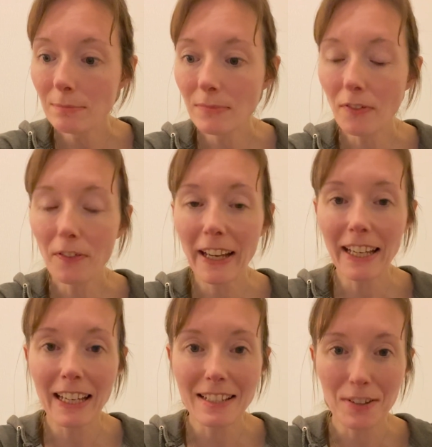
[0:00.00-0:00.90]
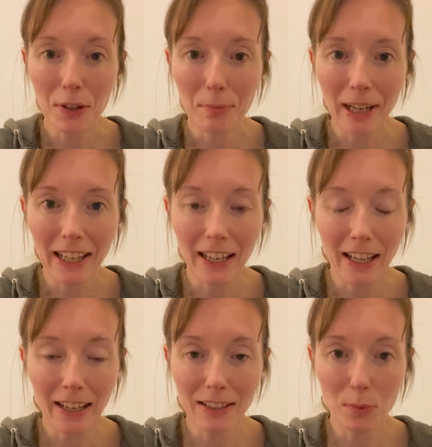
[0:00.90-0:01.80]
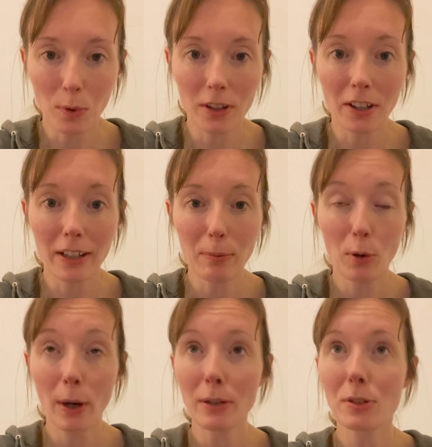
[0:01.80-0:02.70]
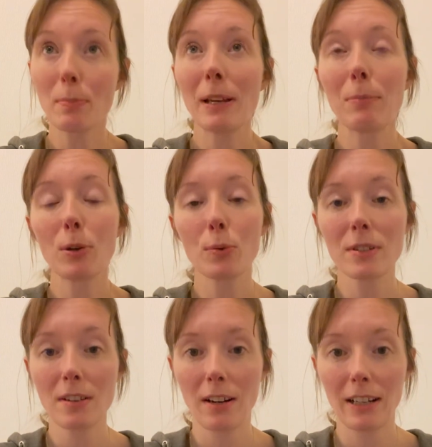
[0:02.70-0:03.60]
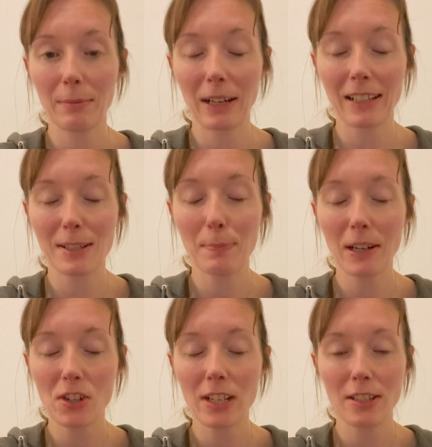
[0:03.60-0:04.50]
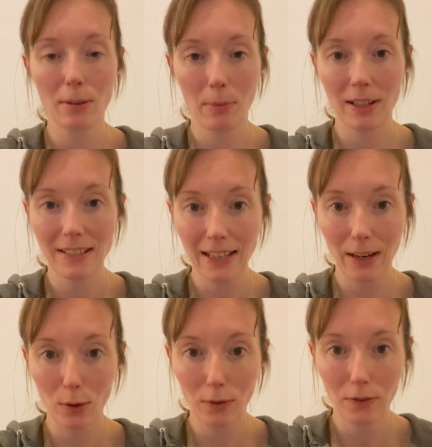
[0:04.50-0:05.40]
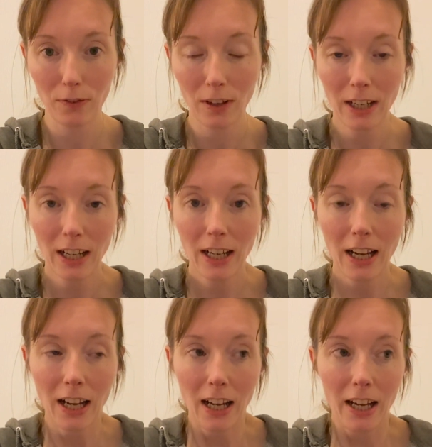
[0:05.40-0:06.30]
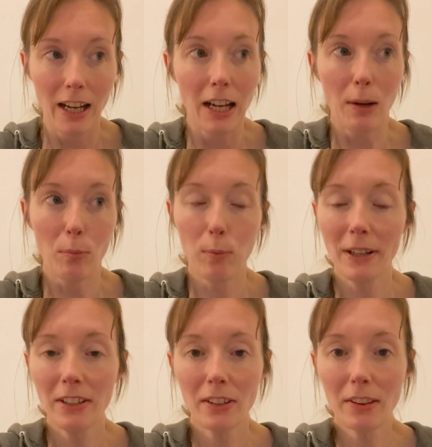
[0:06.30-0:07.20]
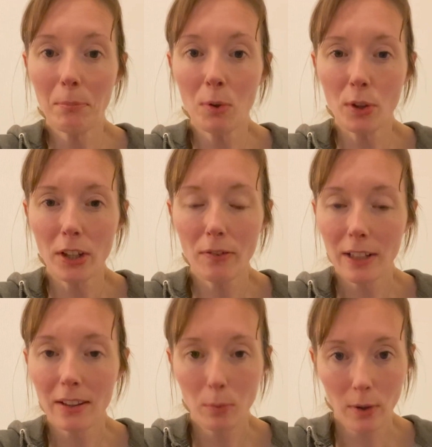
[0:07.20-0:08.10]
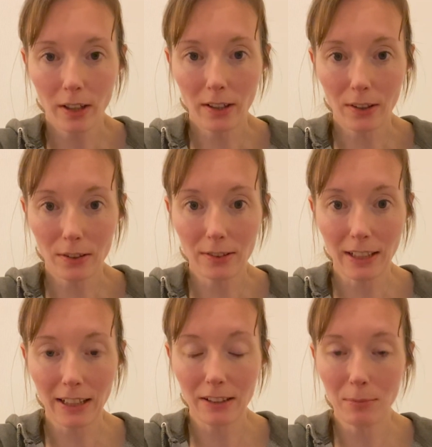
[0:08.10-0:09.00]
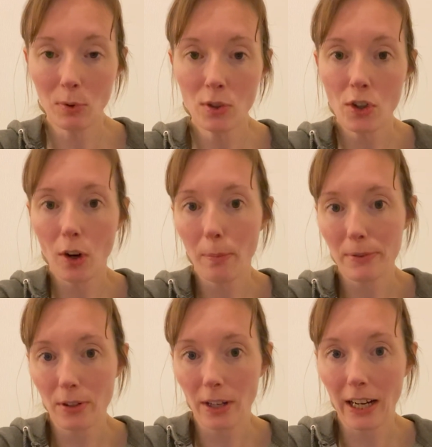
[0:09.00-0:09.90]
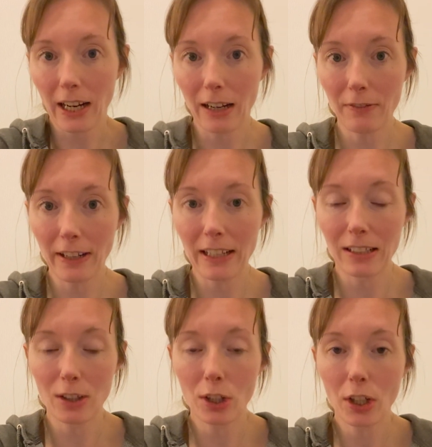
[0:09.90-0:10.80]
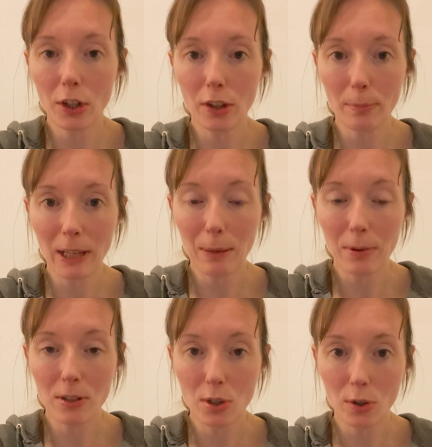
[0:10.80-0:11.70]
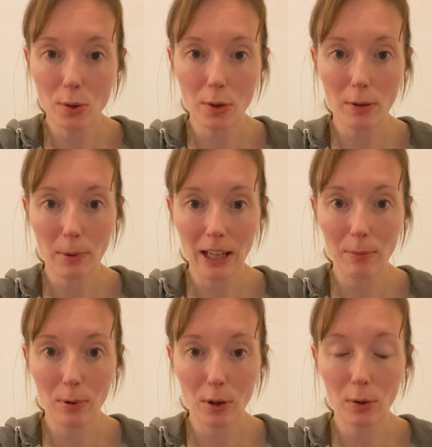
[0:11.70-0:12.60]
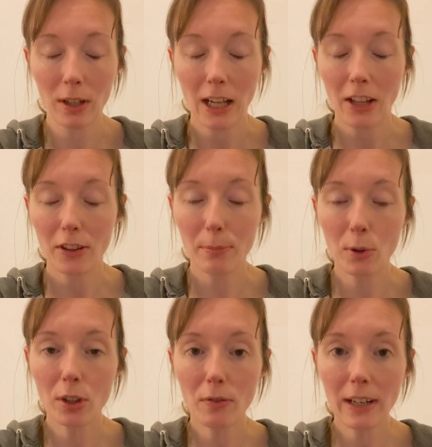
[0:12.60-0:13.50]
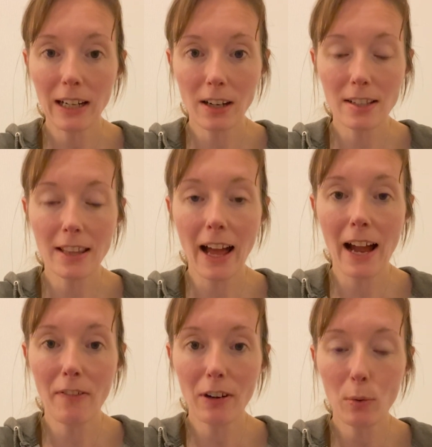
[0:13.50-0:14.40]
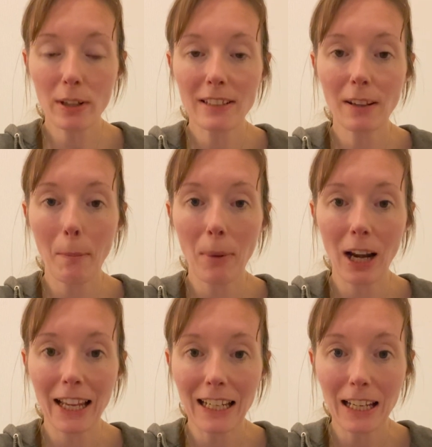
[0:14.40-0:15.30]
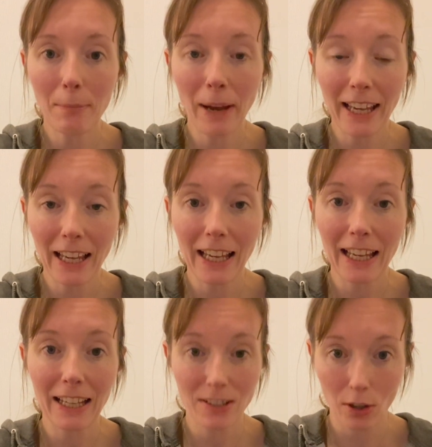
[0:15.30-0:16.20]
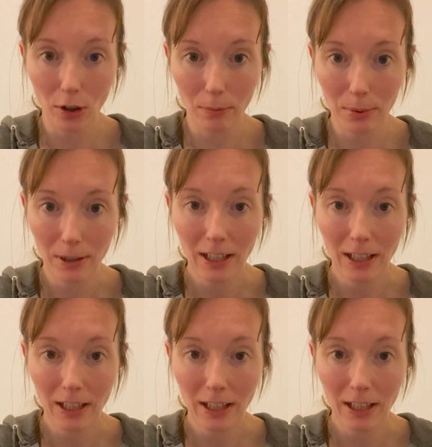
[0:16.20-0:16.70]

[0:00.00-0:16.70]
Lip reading: Fake it till you make it is one I quote to people all the time, especially to myself. The more you're in the world and the more jobs you have and look at other people and talk to other people, the more you realise that everyone is completely making it up.